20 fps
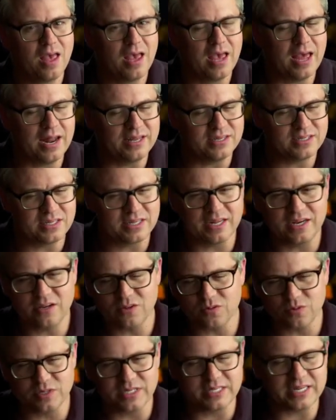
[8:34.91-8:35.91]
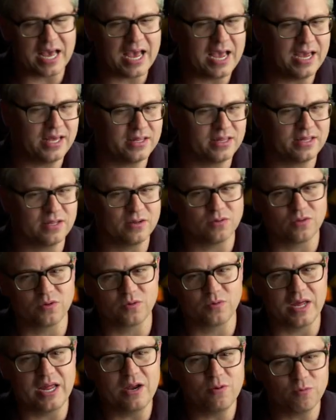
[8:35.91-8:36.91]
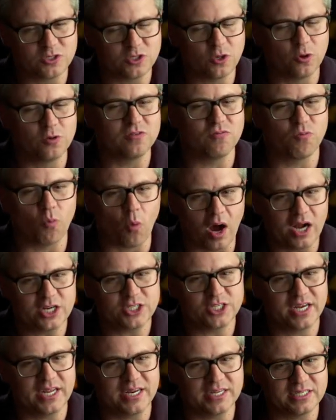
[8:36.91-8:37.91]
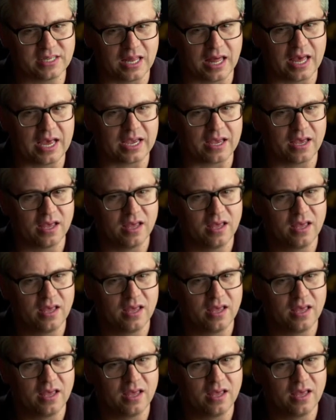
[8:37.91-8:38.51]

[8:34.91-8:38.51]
And at the end of the day, the end result of watching it is like,